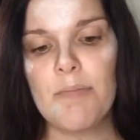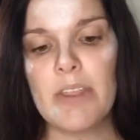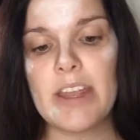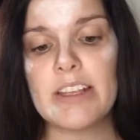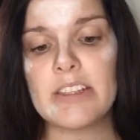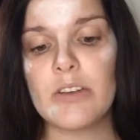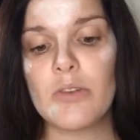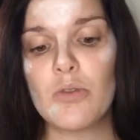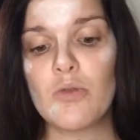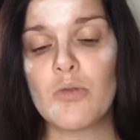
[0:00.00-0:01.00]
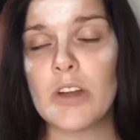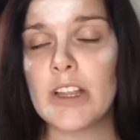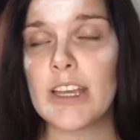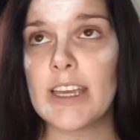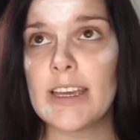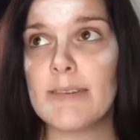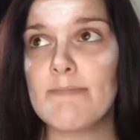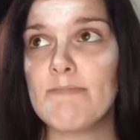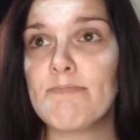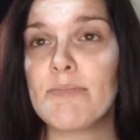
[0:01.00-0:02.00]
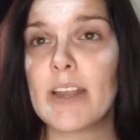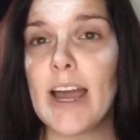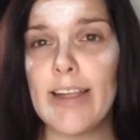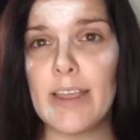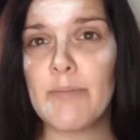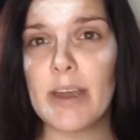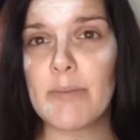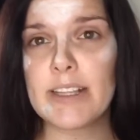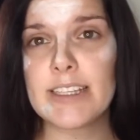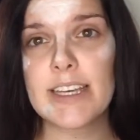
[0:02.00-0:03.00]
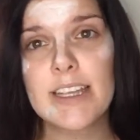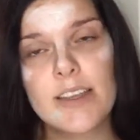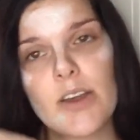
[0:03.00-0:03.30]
It is really highly pigmented,